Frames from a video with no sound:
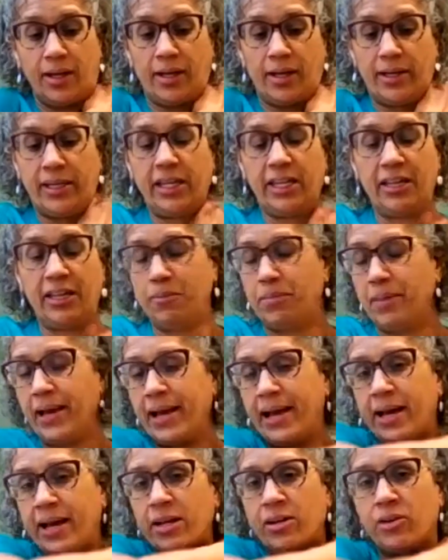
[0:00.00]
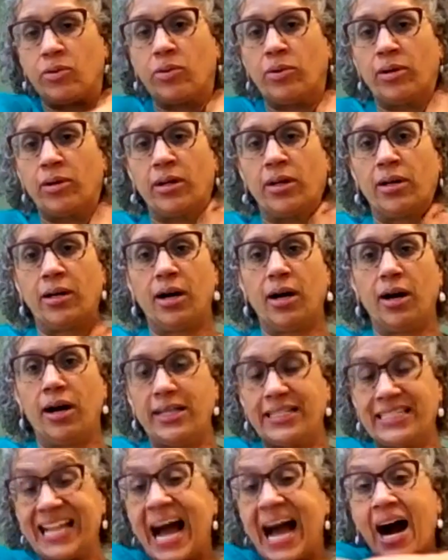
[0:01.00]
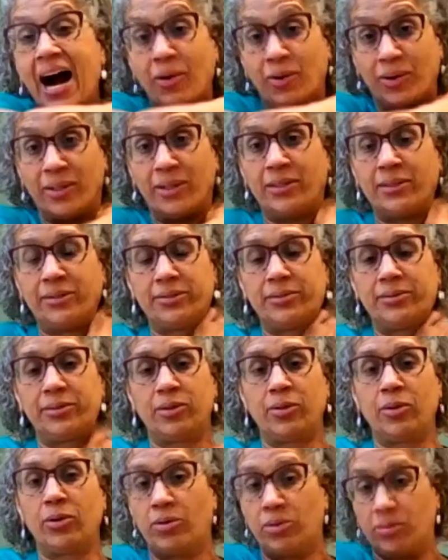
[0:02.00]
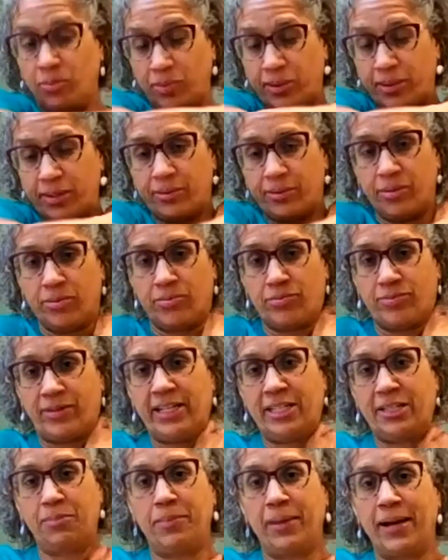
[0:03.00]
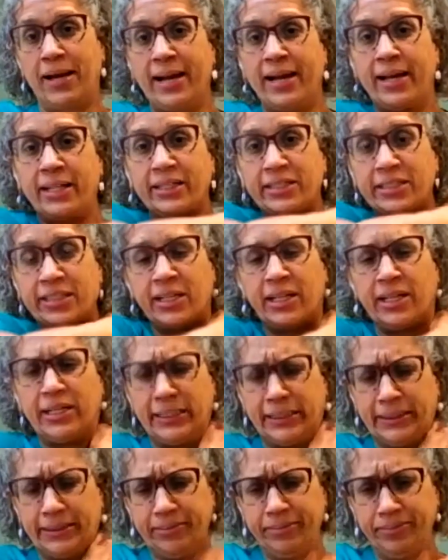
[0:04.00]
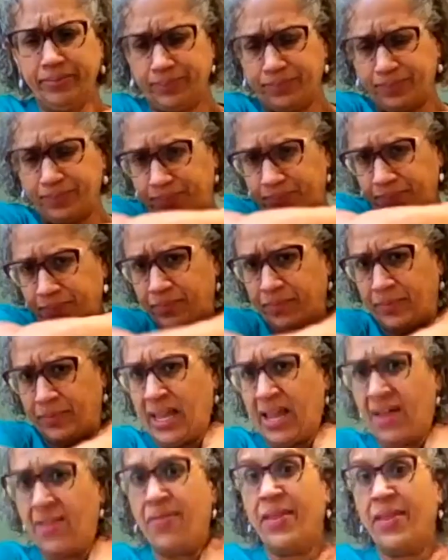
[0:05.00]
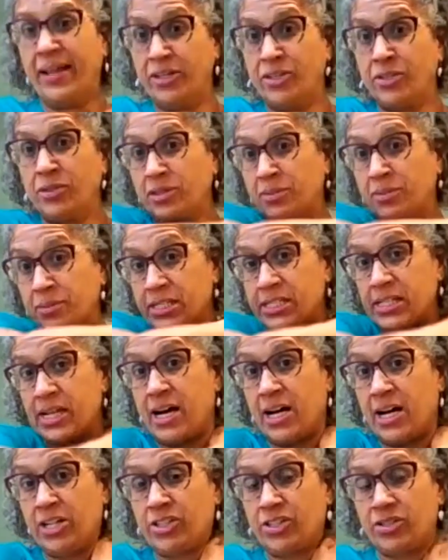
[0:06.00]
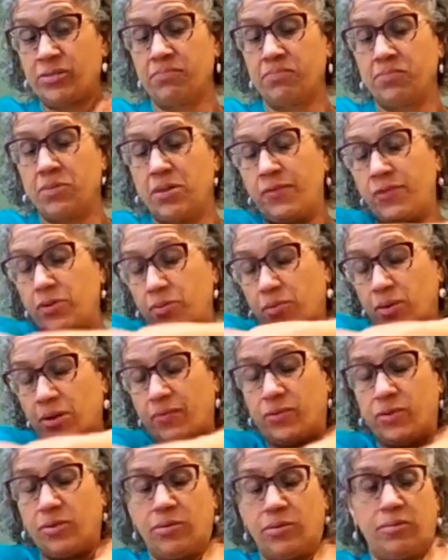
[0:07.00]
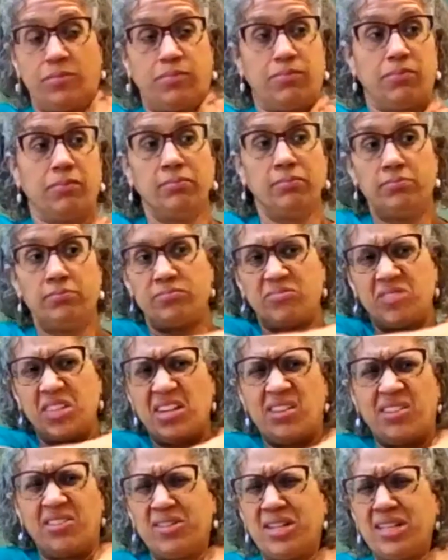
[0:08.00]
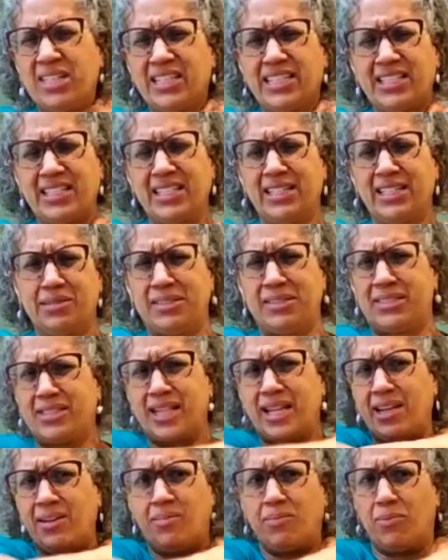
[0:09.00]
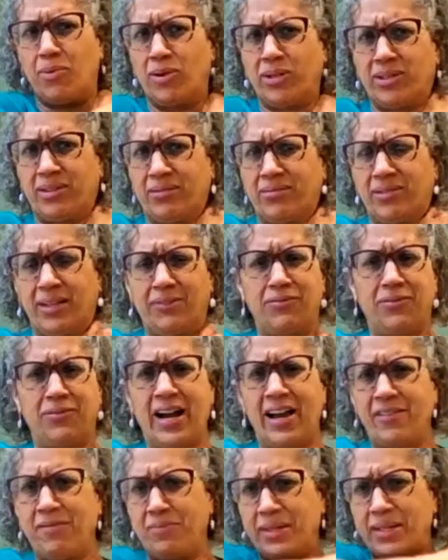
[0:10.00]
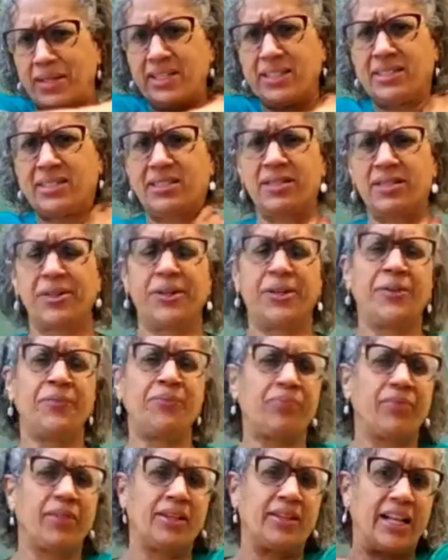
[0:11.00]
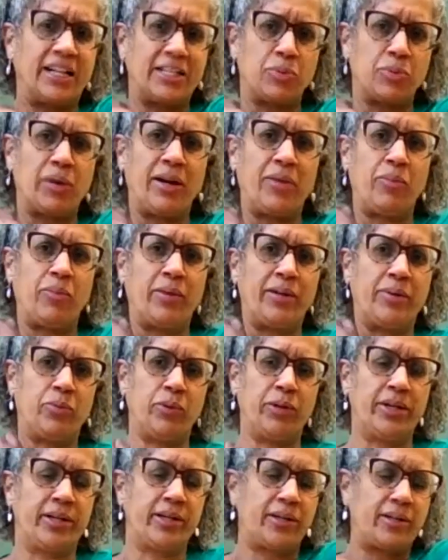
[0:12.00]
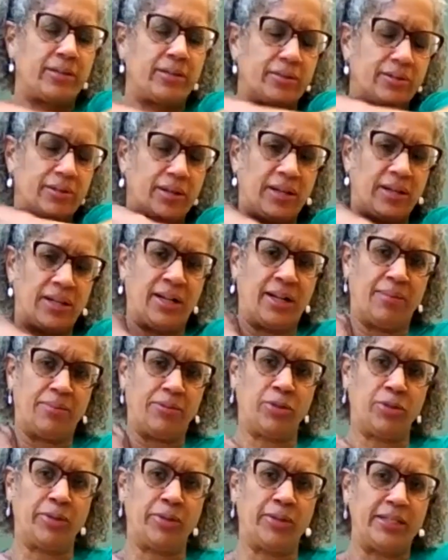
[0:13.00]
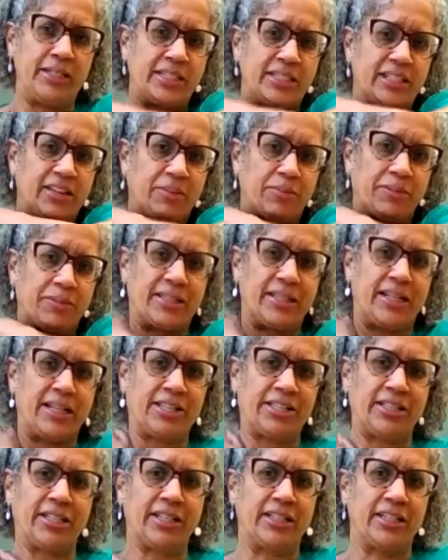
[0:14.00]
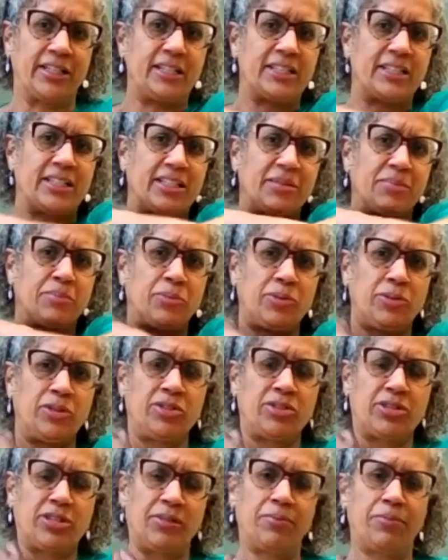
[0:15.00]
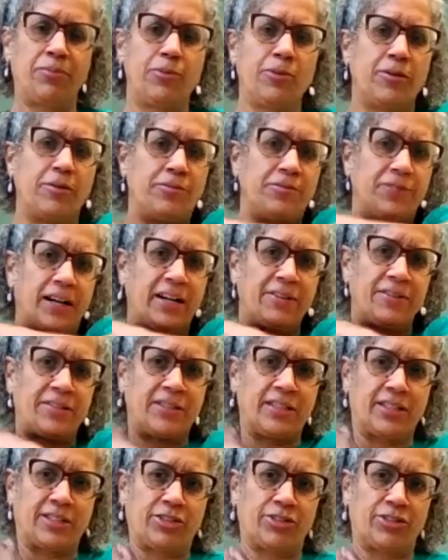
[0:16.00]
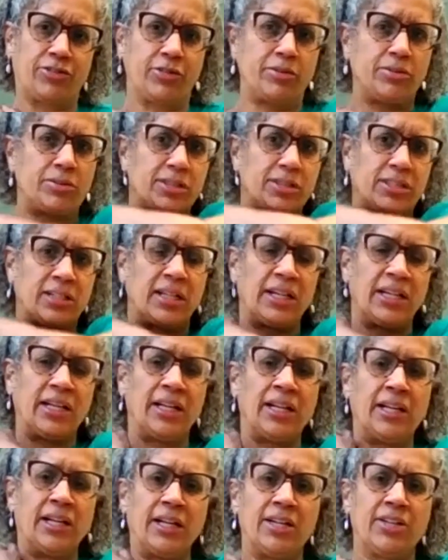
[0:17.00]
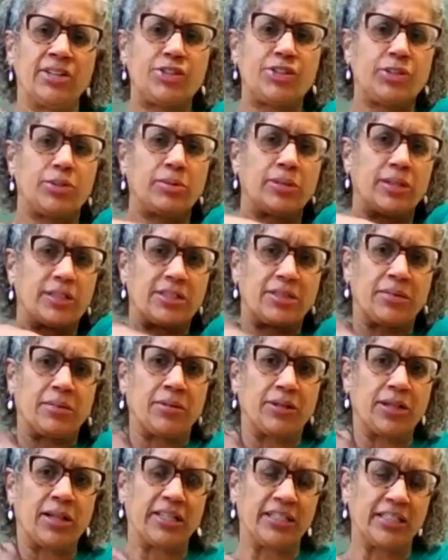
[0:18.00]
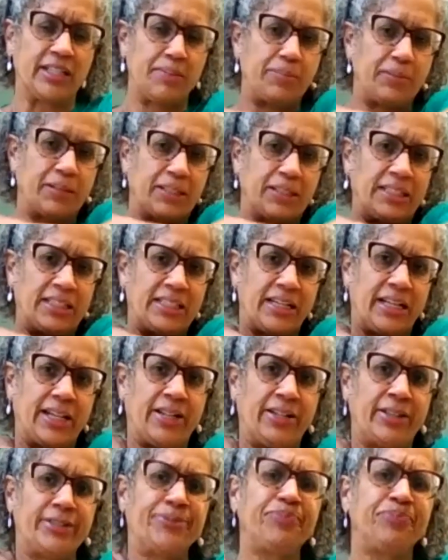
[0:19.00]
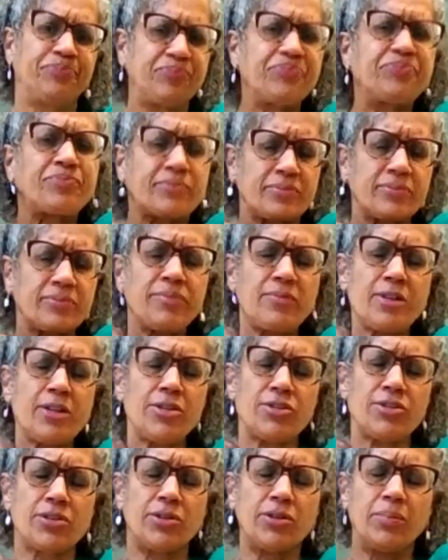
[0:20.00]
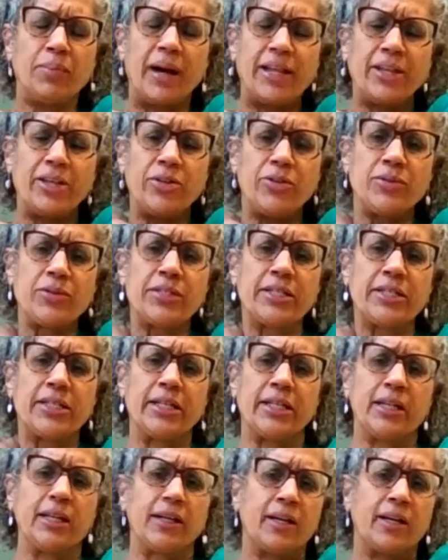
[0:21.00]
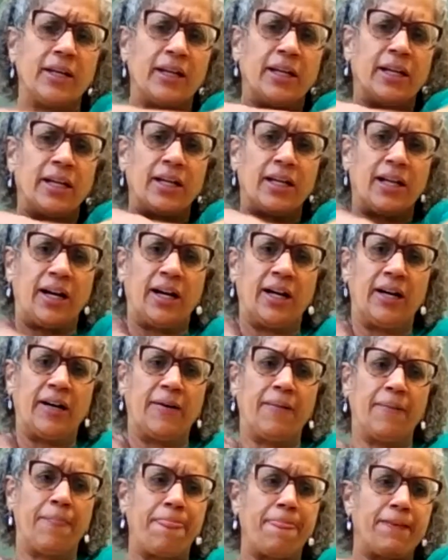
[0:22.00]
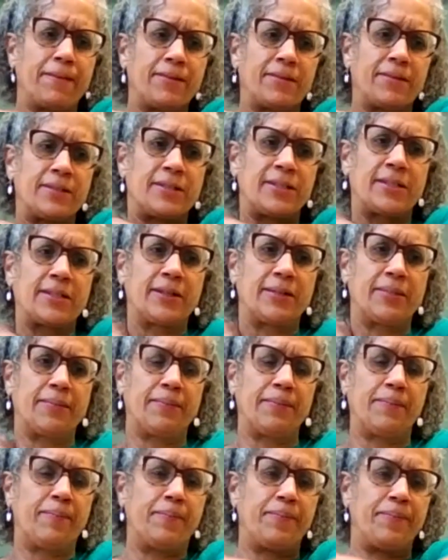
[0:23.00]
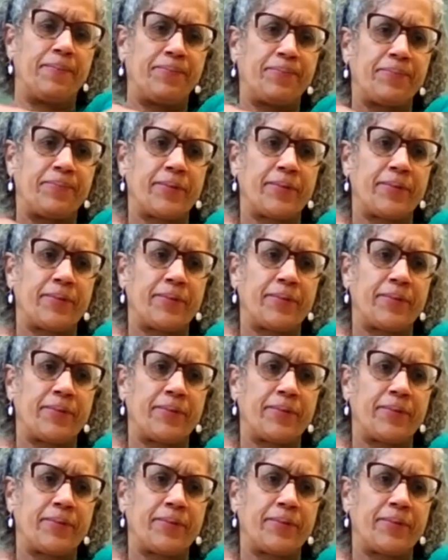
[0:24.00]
heating pad or a hot towel or one of those rice bags, and then do the massage. If you it doesn't need to stay more than like 5 minutes. That's why when we're doing these self-massage techniques, it's usually 4, 5, 6 strokes. The shoulders are typically tighter. So by using some